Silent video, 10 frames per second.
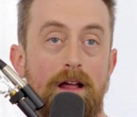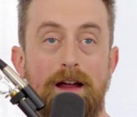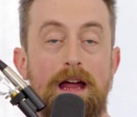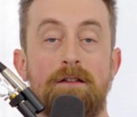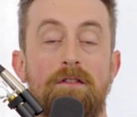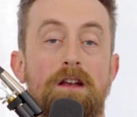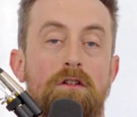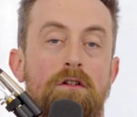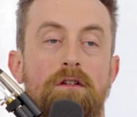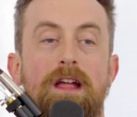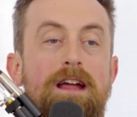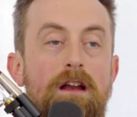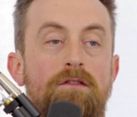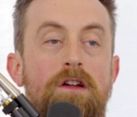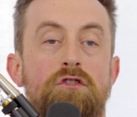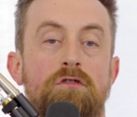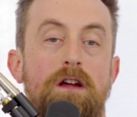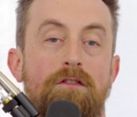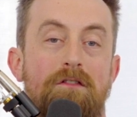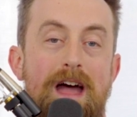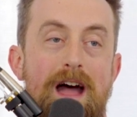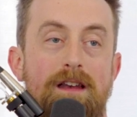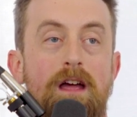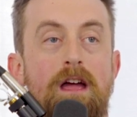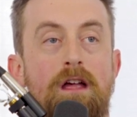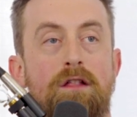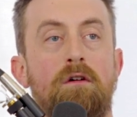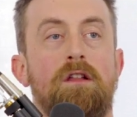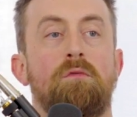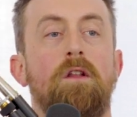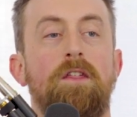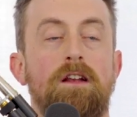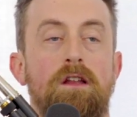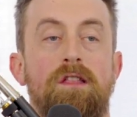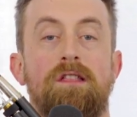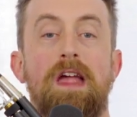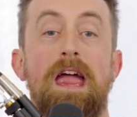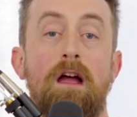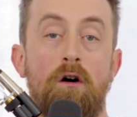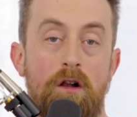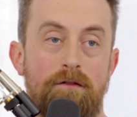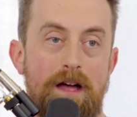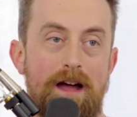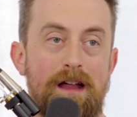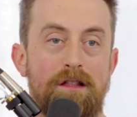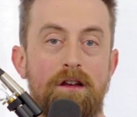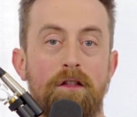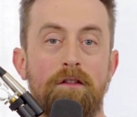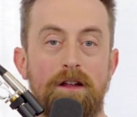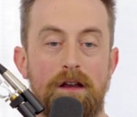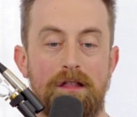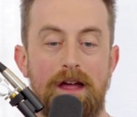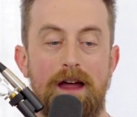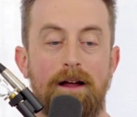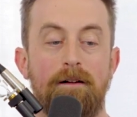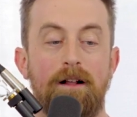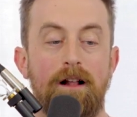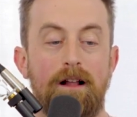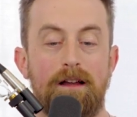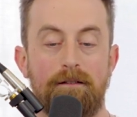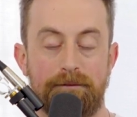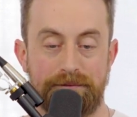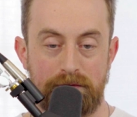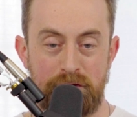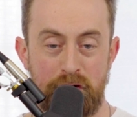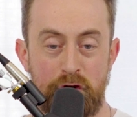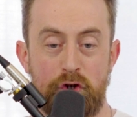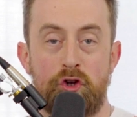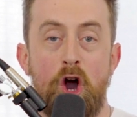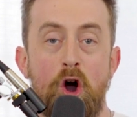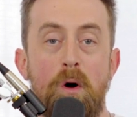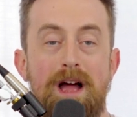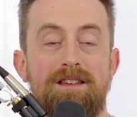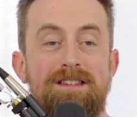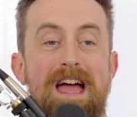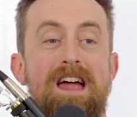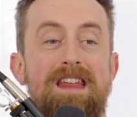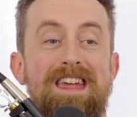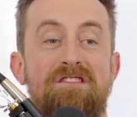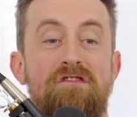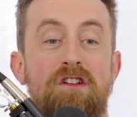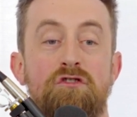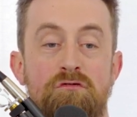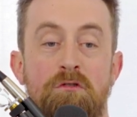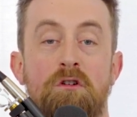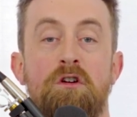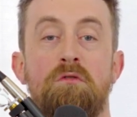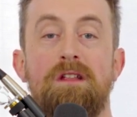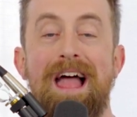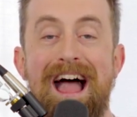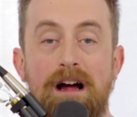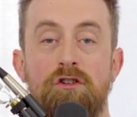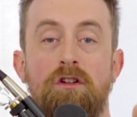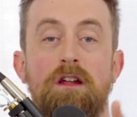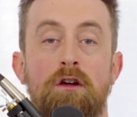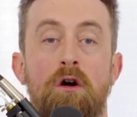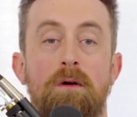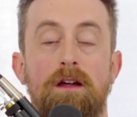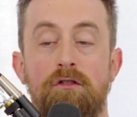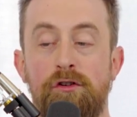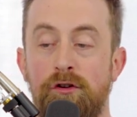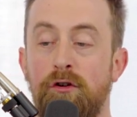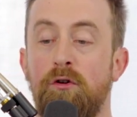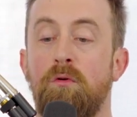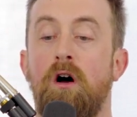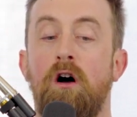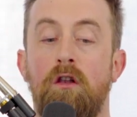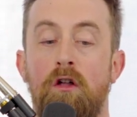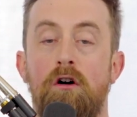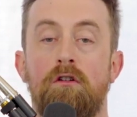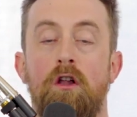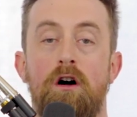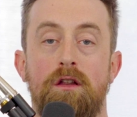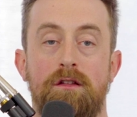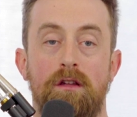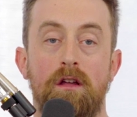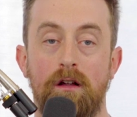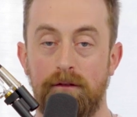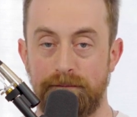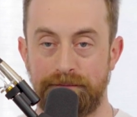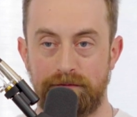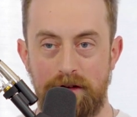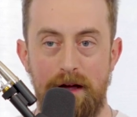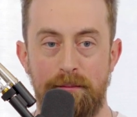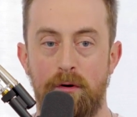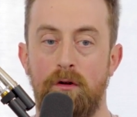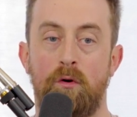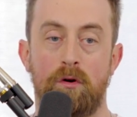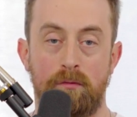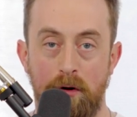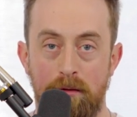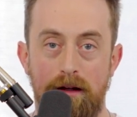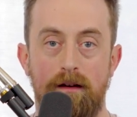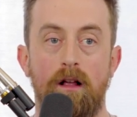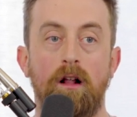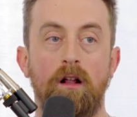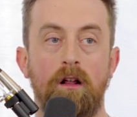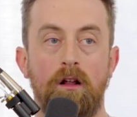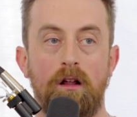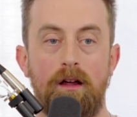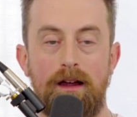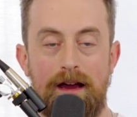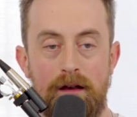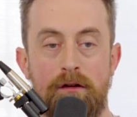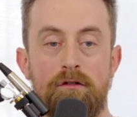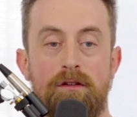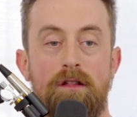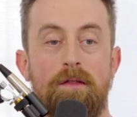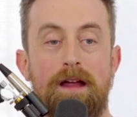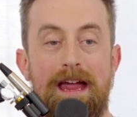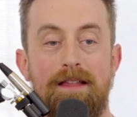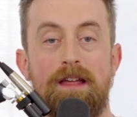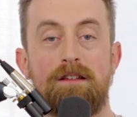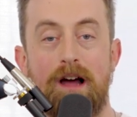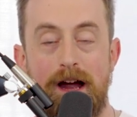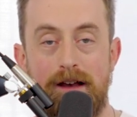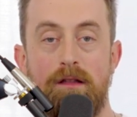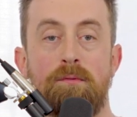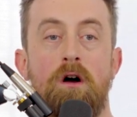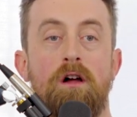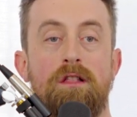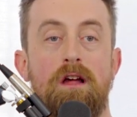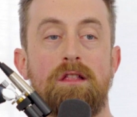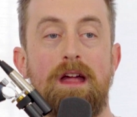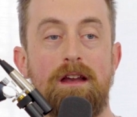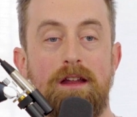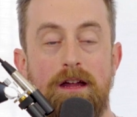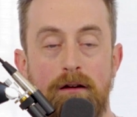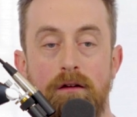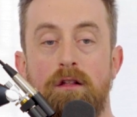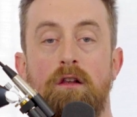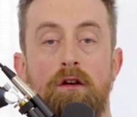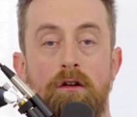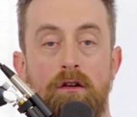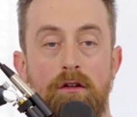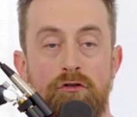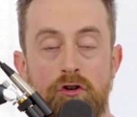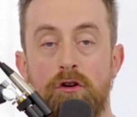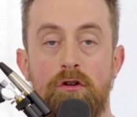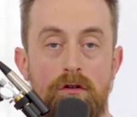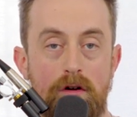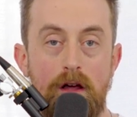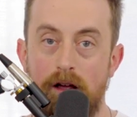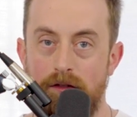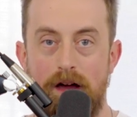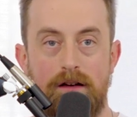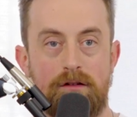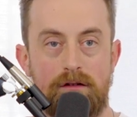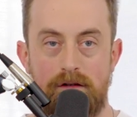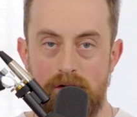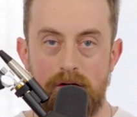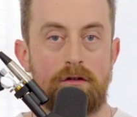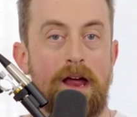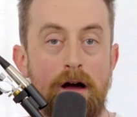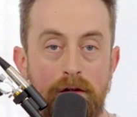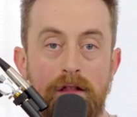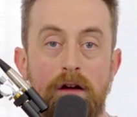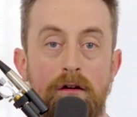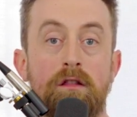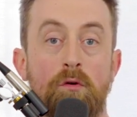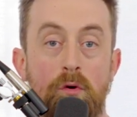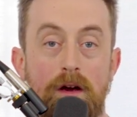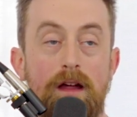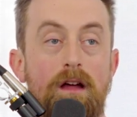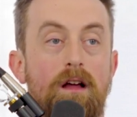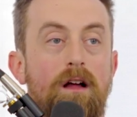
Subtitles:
There's like an adventuring fad. So it's one thing to say all of that. It's another thing to show a dead adventurer who is actually going to a long lost temple or ruin in search of something, and they died in the process, and here's a little journal that tells their story.